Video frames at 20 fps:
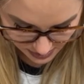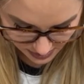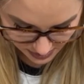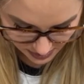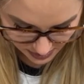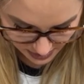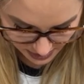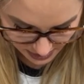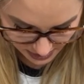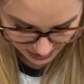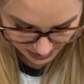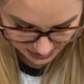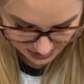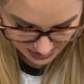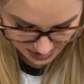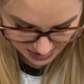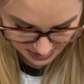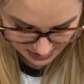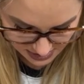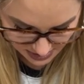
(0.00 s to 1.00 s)
It is
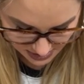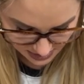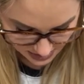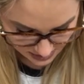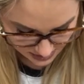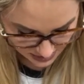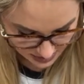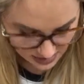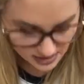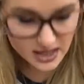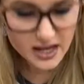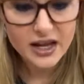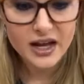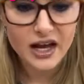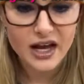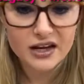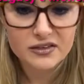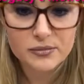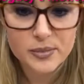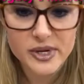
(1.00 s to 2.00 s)
nice to
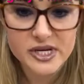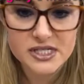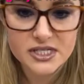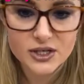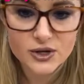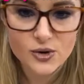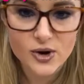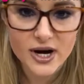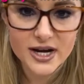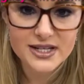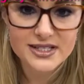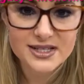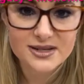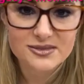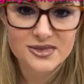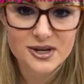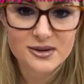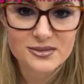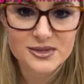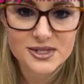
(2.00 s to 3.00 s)
have peace and quiet
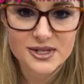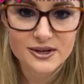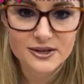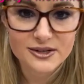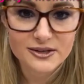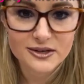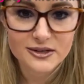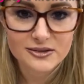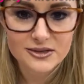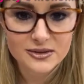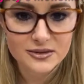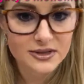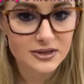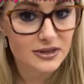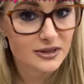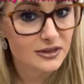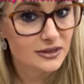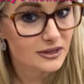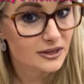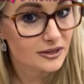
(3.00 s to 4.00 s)
sometimes, though. You know,
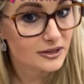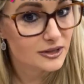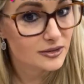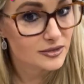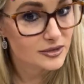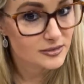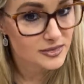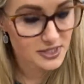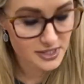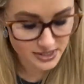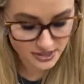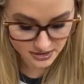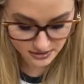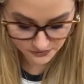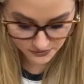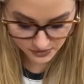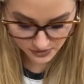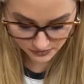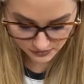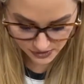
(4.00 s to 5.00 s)
y'all know what I'm saying if
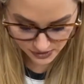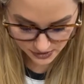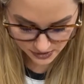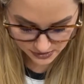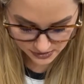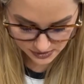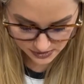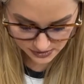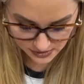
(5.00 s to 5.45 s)
you have kids.